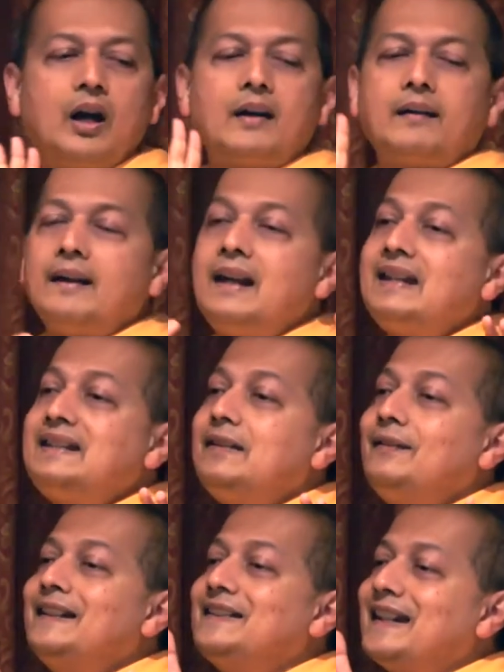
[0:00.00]
A
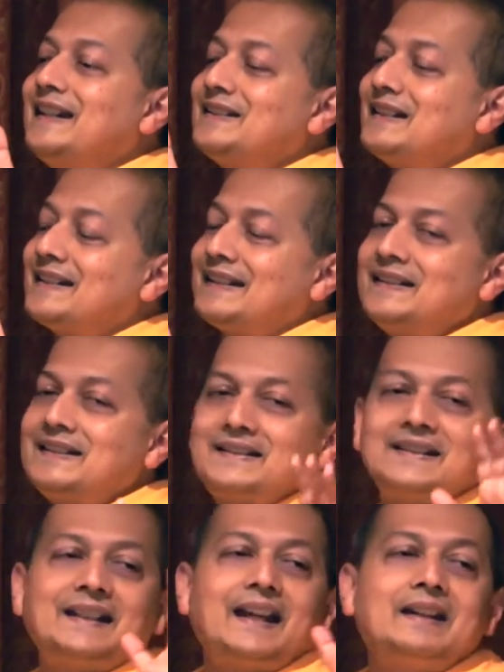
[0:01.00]
relatively changeless
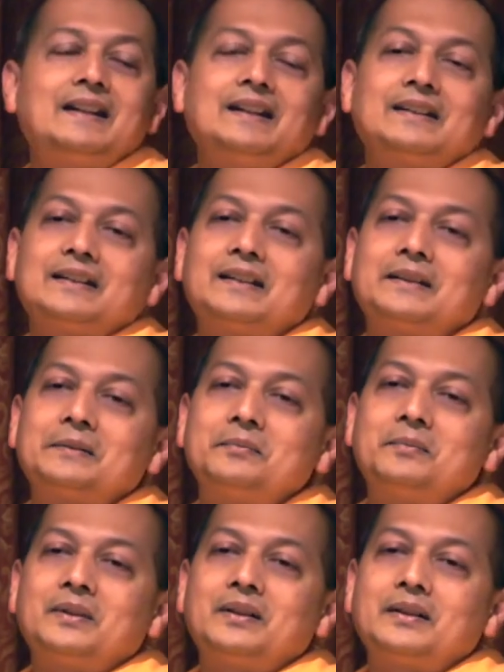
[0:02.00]
entity can
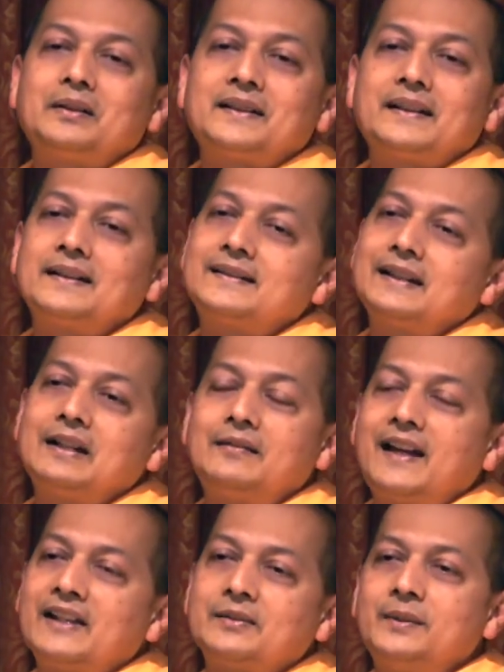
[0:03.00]
um, uh,
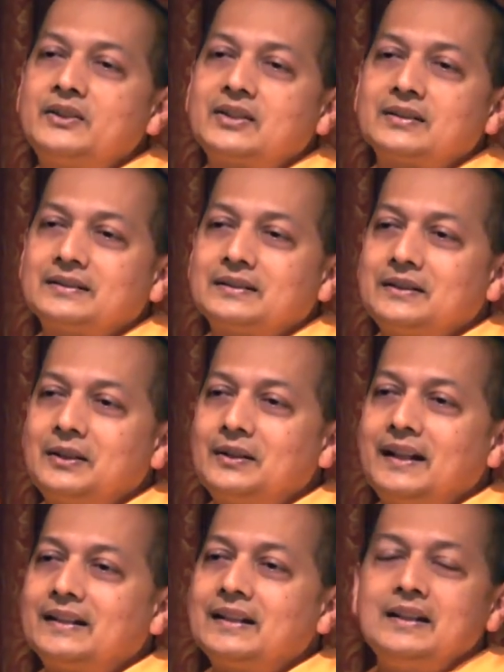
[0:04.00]
serve as much, you know,
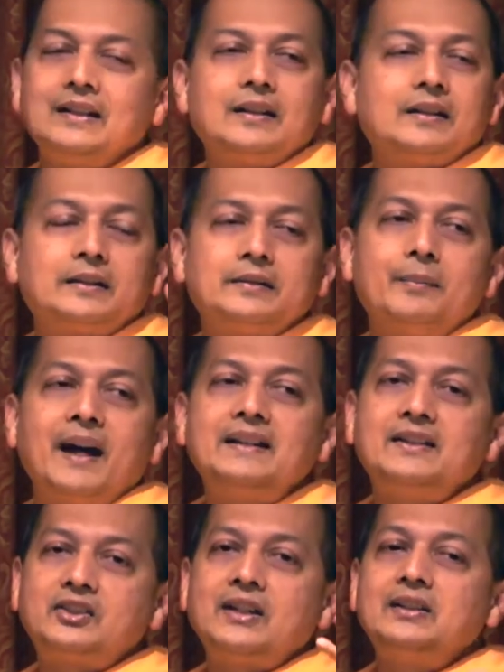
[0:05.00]
like the
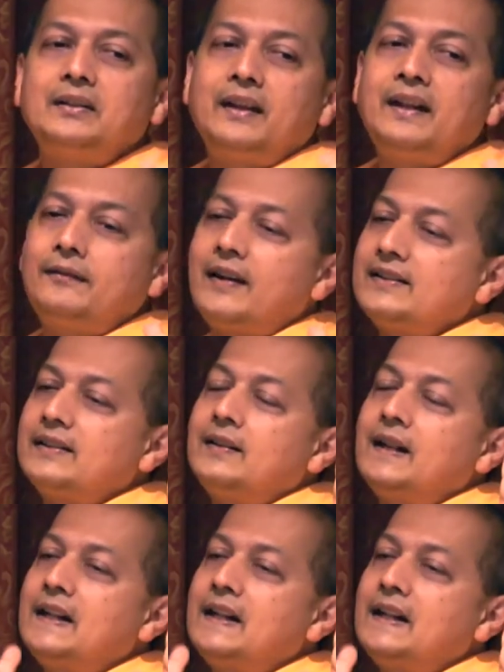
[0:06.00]
mind is changing very fast, and